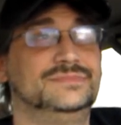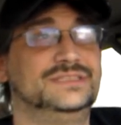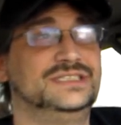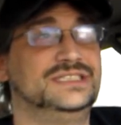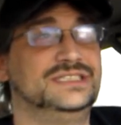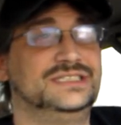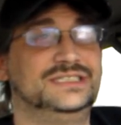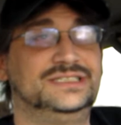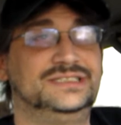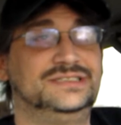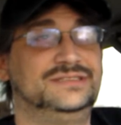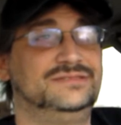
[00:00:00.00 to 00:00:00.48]

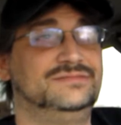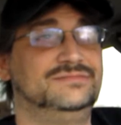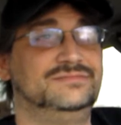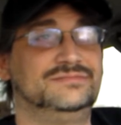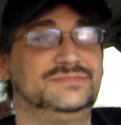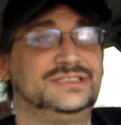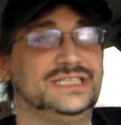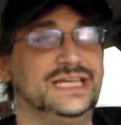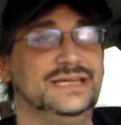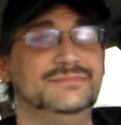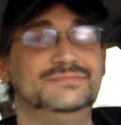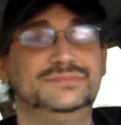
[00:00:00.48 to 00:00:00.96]
it's
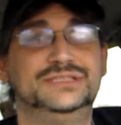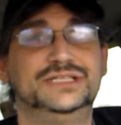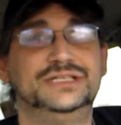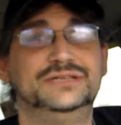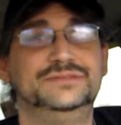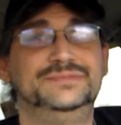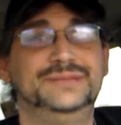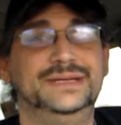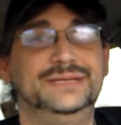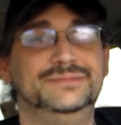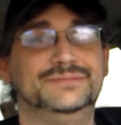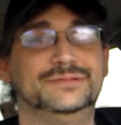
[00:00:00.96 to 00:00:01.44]
the same
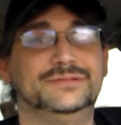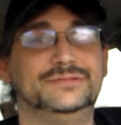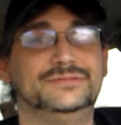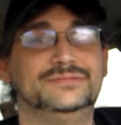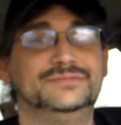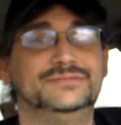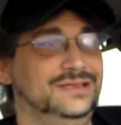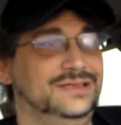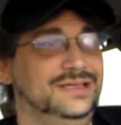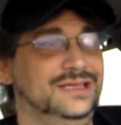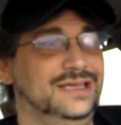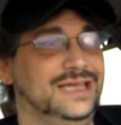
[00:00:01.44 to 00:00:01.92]
two people.
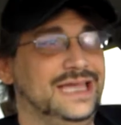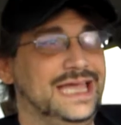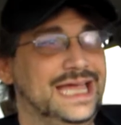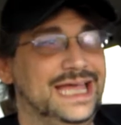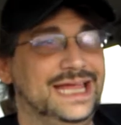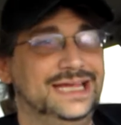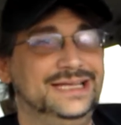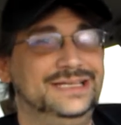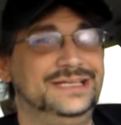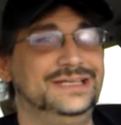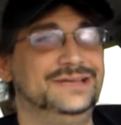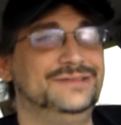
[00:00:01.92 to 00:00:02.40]
You
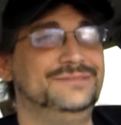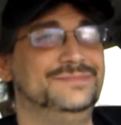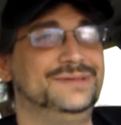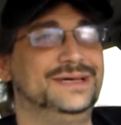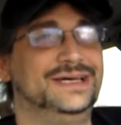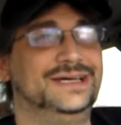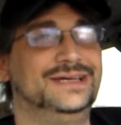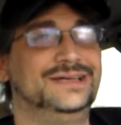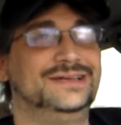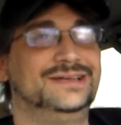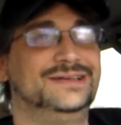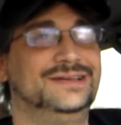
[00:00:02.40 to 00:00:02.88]
add to
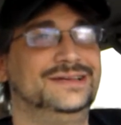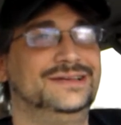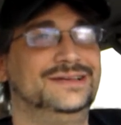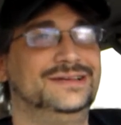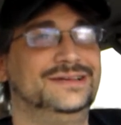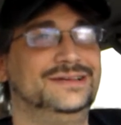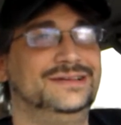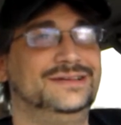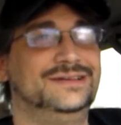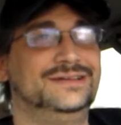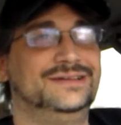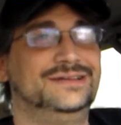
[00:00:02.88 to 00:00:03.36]
my
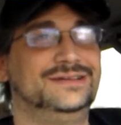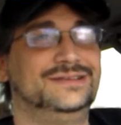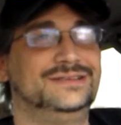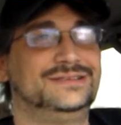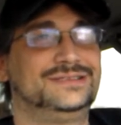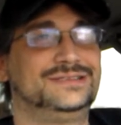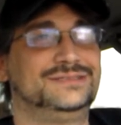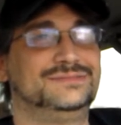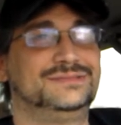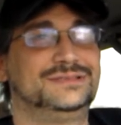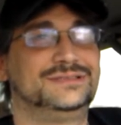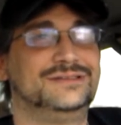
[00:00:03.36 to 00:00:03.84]

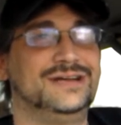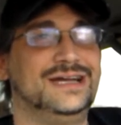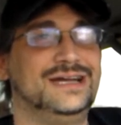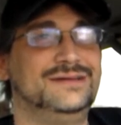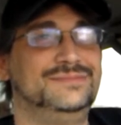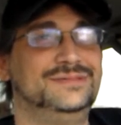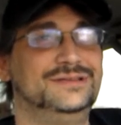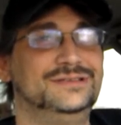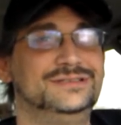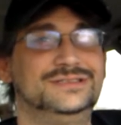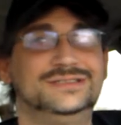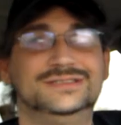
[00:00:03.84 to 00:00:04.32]

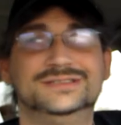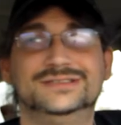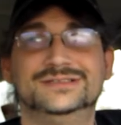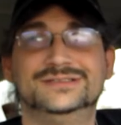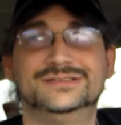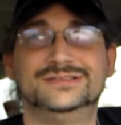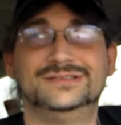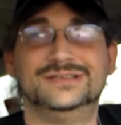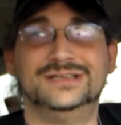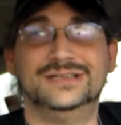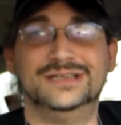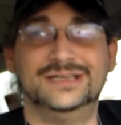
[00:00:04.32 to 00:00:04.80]
subscribers.
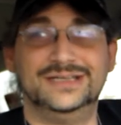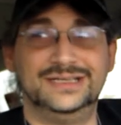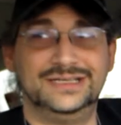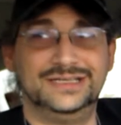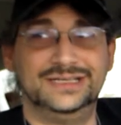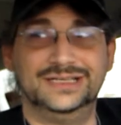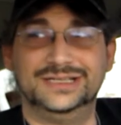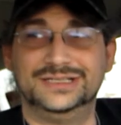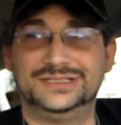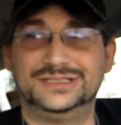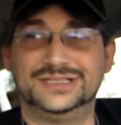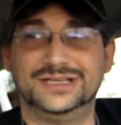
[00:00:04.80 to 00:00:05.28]

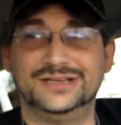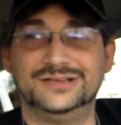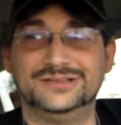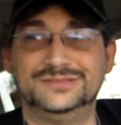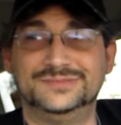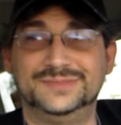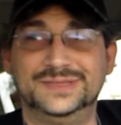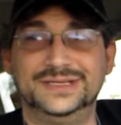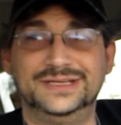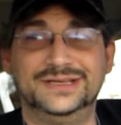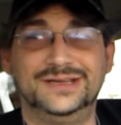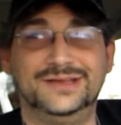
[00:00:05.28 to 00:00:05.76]
It shows
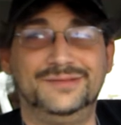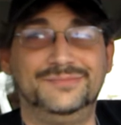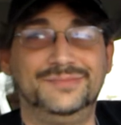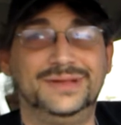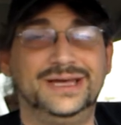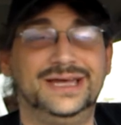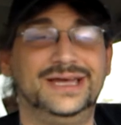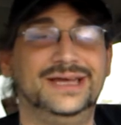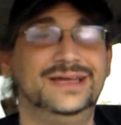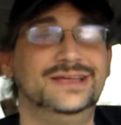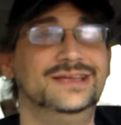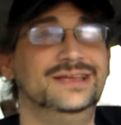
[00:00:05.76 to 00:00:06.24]
me on
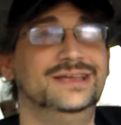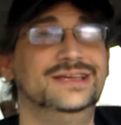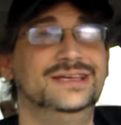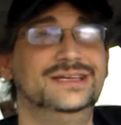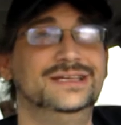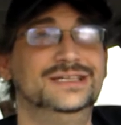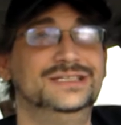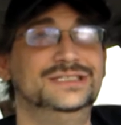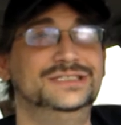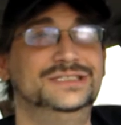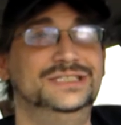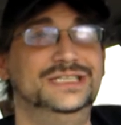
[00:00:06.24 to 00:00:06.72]
my
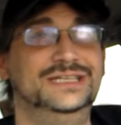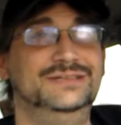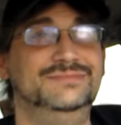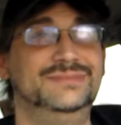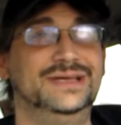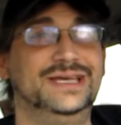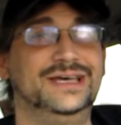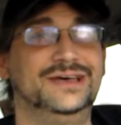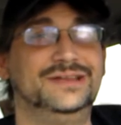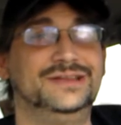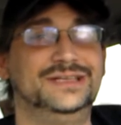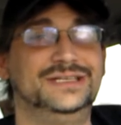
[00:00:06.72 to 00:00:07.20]

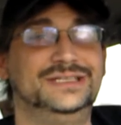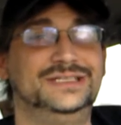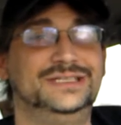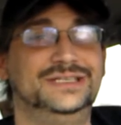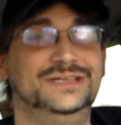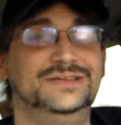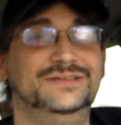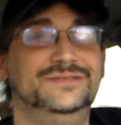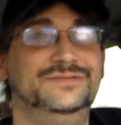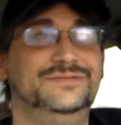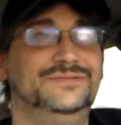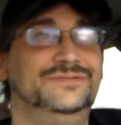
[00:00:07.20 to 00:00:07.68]
Gmail that
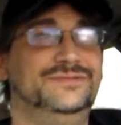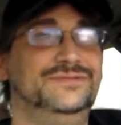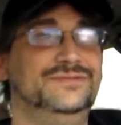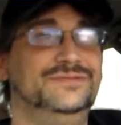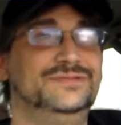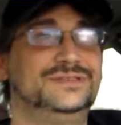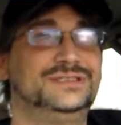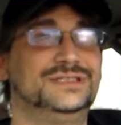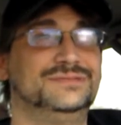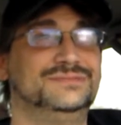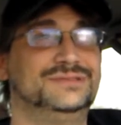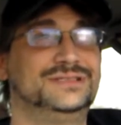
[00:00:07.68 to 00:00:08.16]
you've
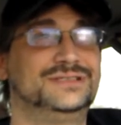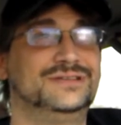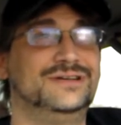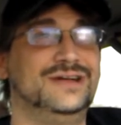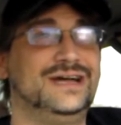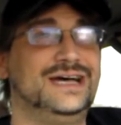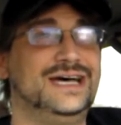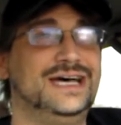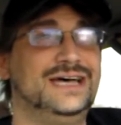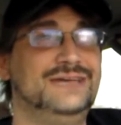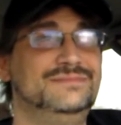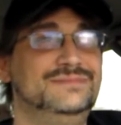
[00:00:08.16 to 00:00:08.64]

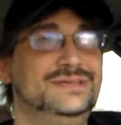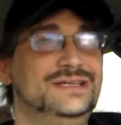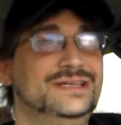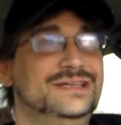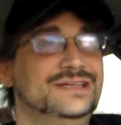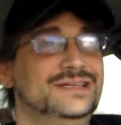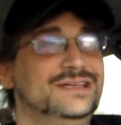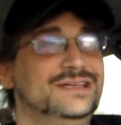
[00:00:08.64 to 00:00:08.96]
subscribed.